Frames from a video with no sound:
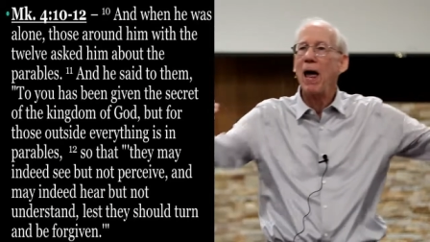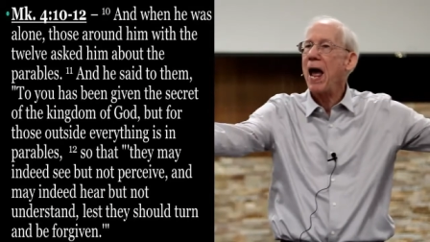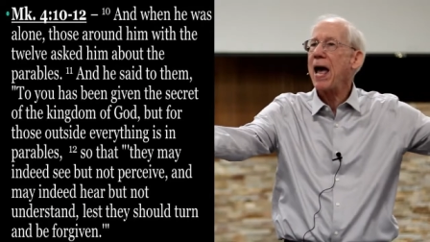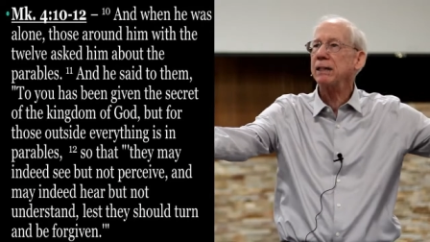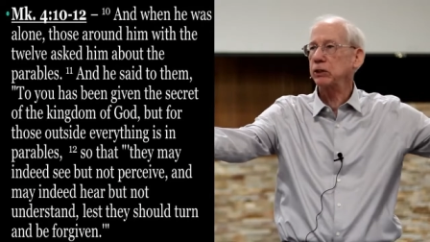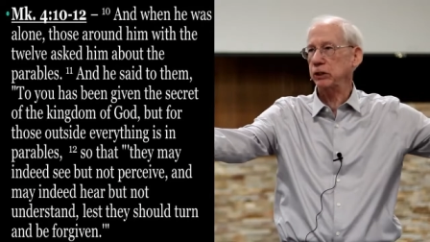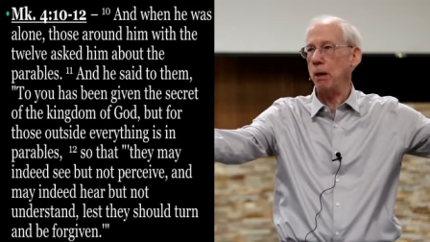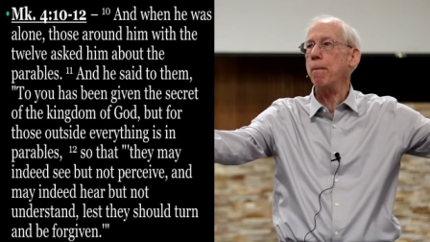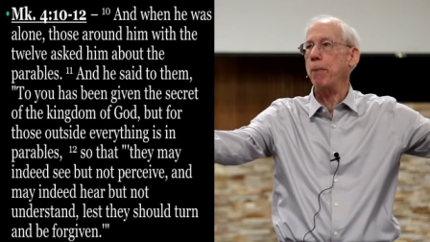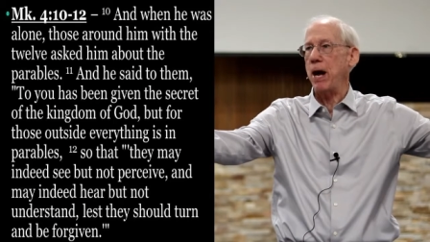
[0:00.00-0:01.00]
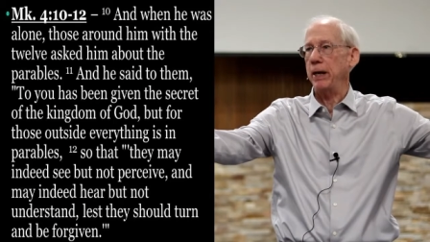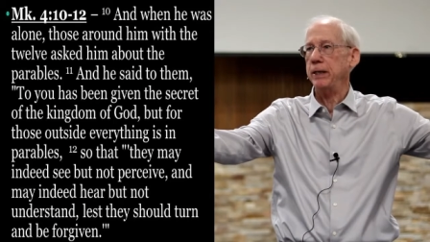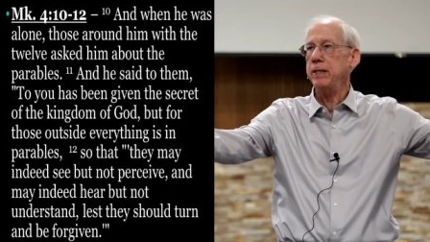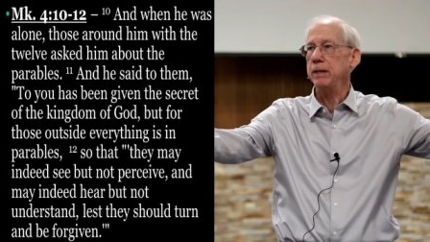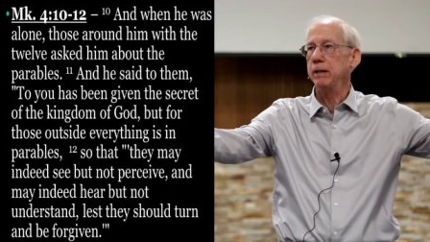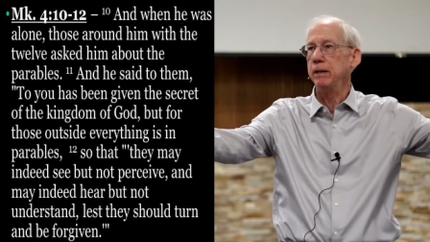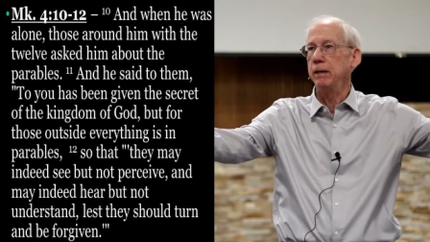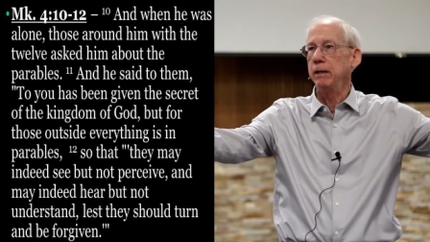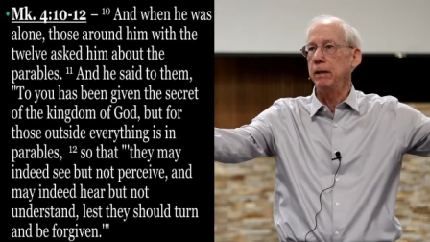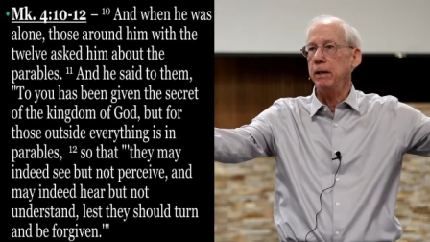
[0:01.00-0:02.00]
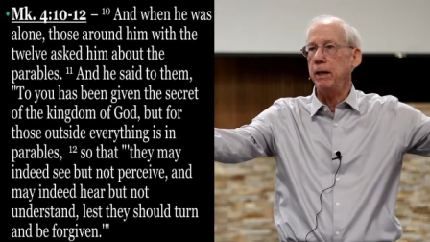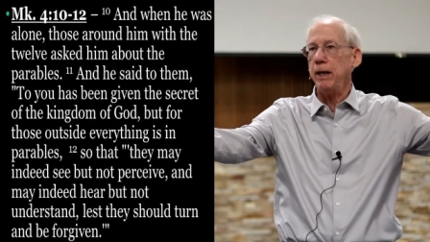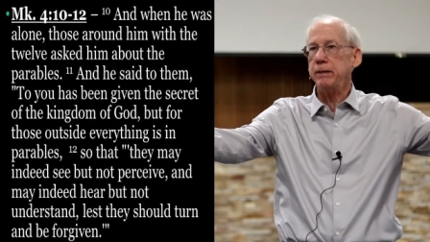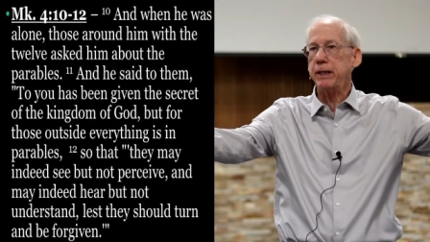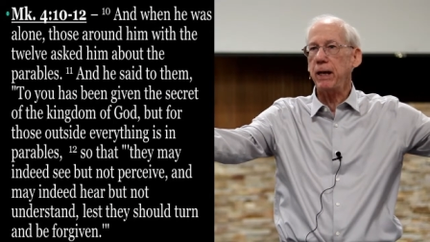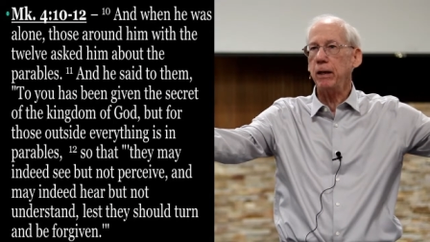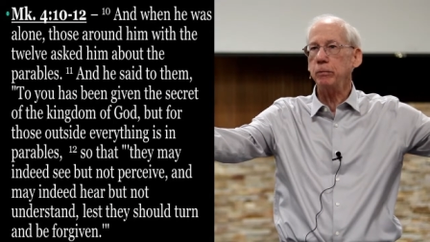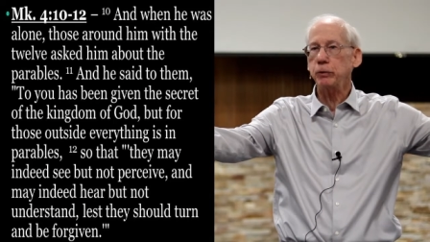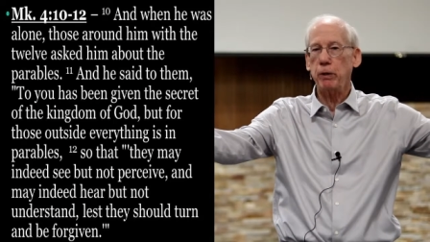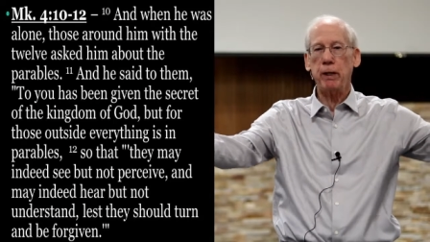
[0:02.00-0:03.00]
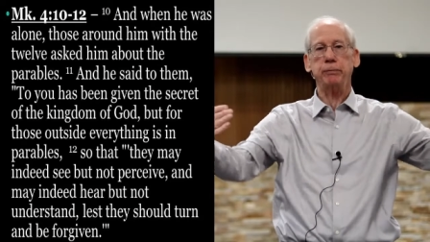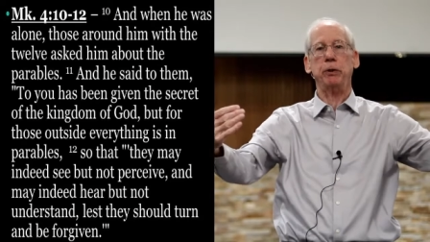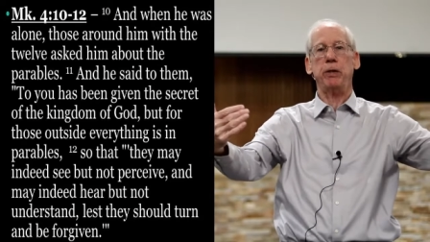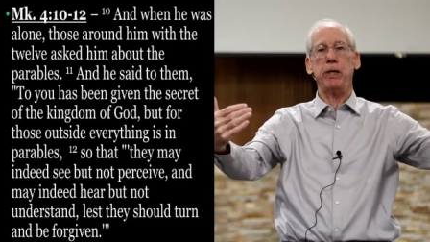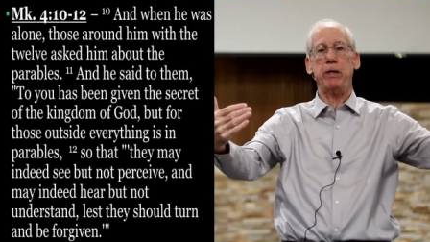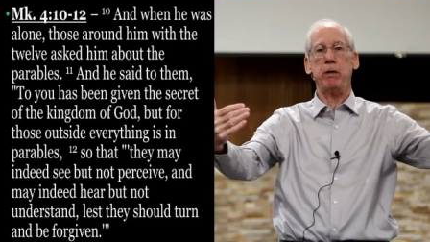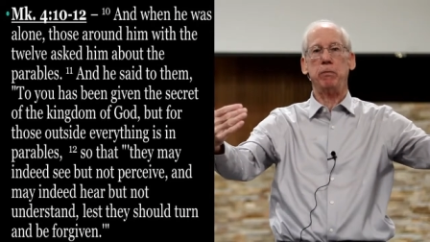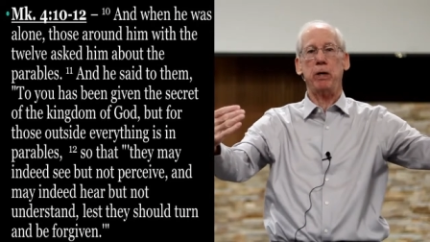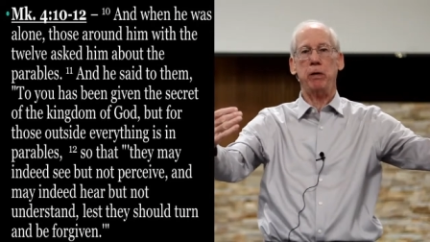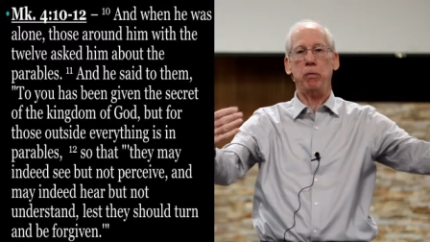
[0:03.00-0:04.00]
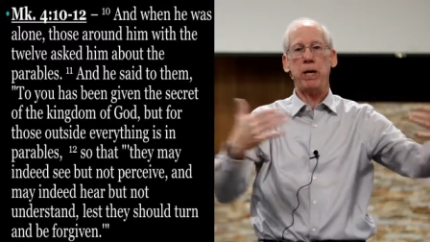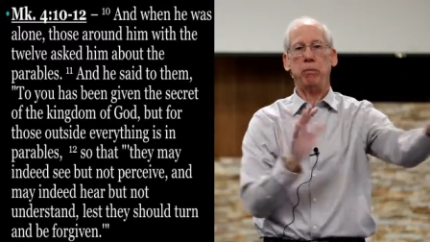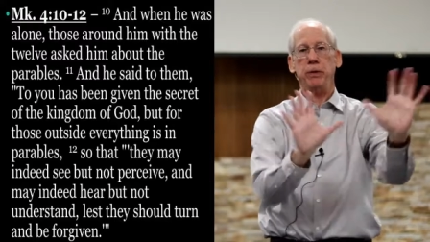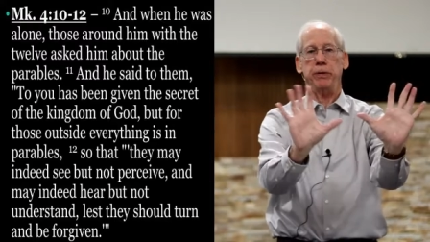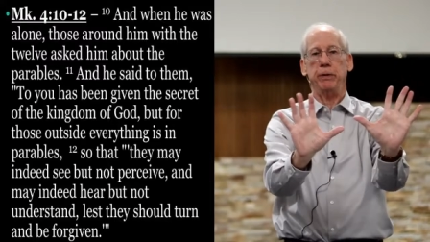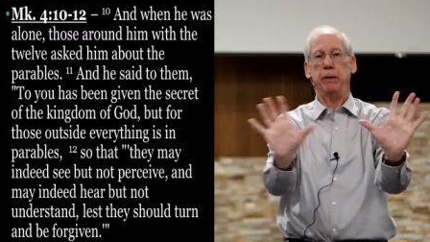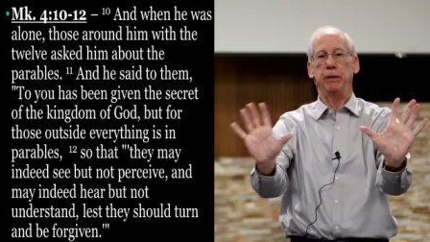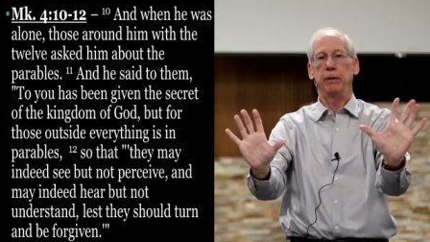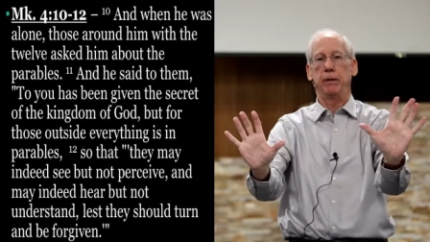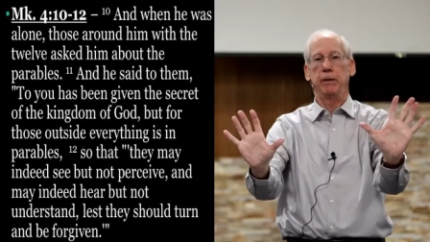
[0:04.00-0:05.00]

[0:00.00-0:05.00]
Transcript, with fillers: blast somebody and tell them straight up so they hear it right away, well, then they're.